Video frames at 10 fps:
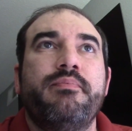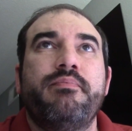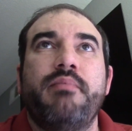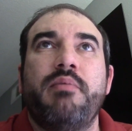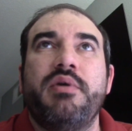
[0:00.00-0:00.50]

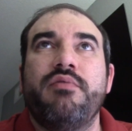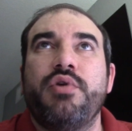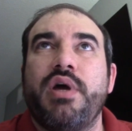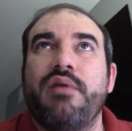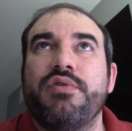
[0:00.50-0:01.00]
maybe give you
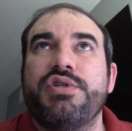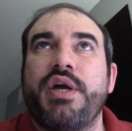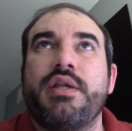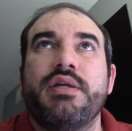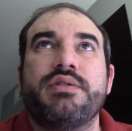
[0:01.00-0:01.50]
kind of a
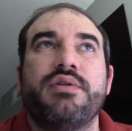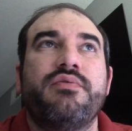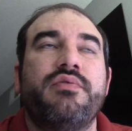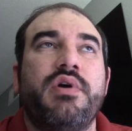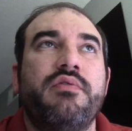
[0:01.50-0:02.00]
checklist
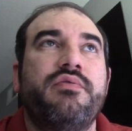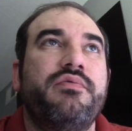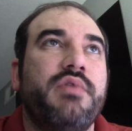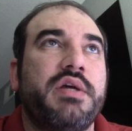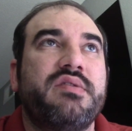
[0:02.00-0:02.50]

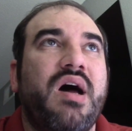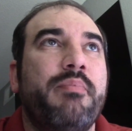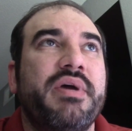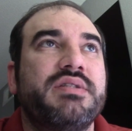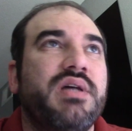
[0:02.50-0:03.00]
of like
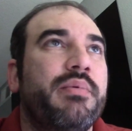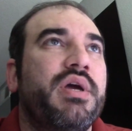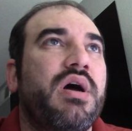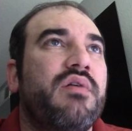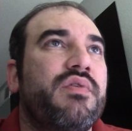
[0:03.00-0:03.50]
topics that we
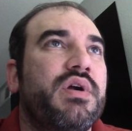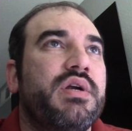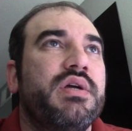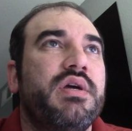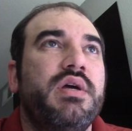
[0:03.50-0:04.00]

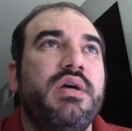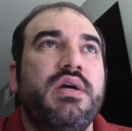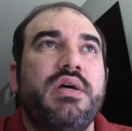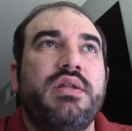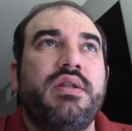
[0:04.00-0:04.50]
covered
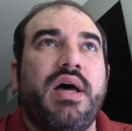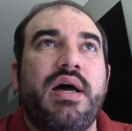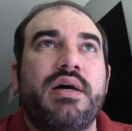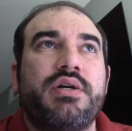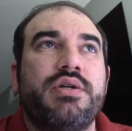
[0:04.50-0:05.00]

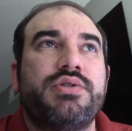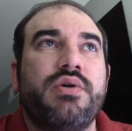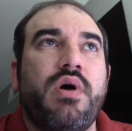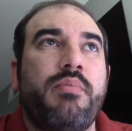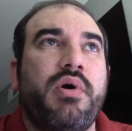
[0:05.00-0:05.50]
that could
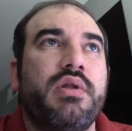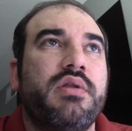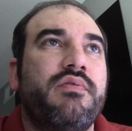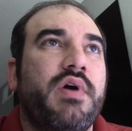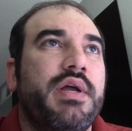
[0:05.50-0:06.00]
show up on
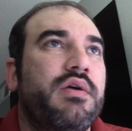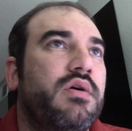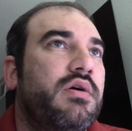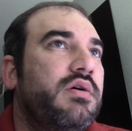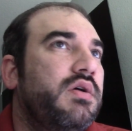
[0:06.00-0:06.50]
the
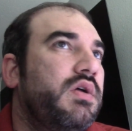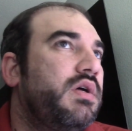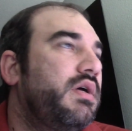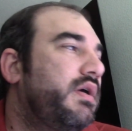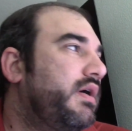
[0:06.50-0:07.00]
final,
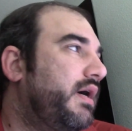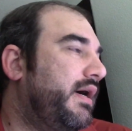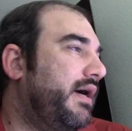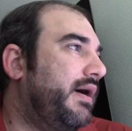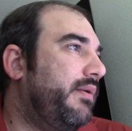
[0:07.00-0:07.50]

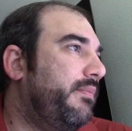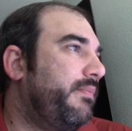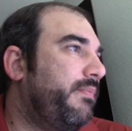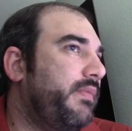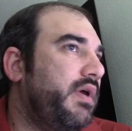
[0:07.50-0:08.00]
um,
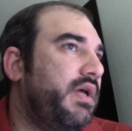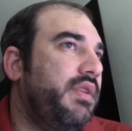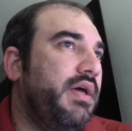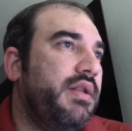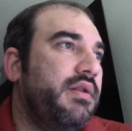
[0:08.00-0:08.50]

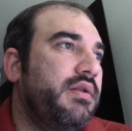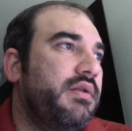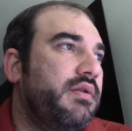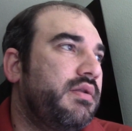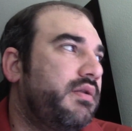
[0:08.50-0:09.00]
and then
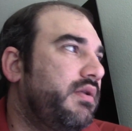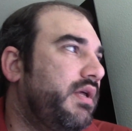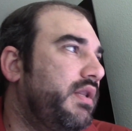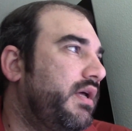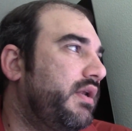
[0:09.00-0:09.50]

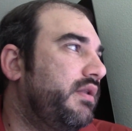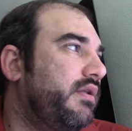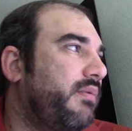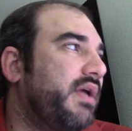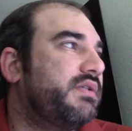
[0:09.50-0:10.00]

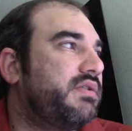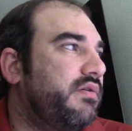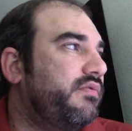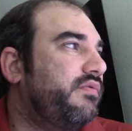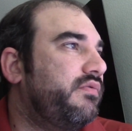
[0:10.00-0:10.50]
the rest
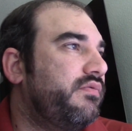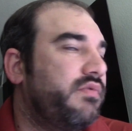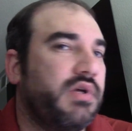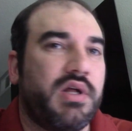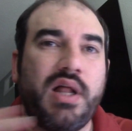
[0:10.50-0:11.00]
of
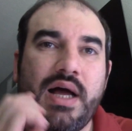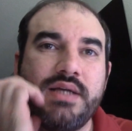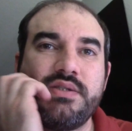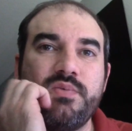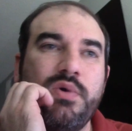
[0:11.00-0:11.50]
the
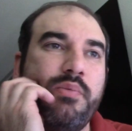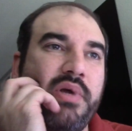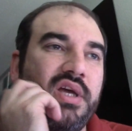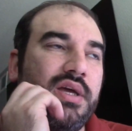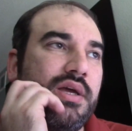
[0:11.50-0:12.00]
class will
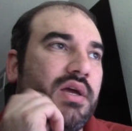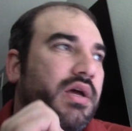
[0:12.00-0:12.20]
be